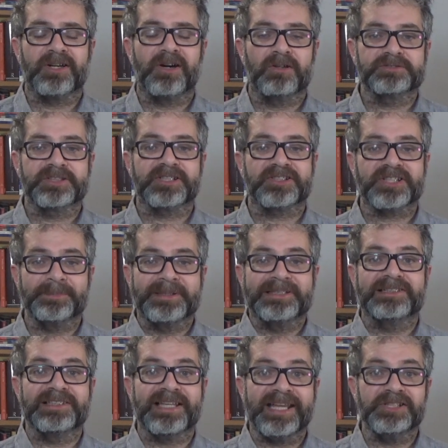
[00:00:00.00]
called
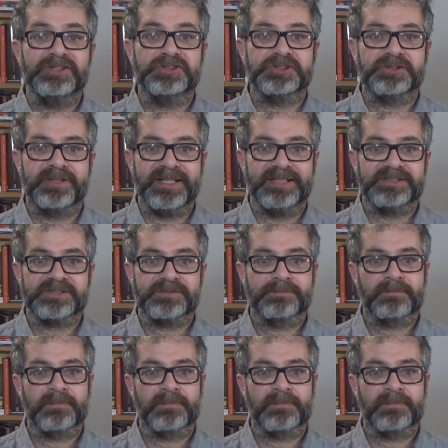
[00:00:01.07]
criminal injuries.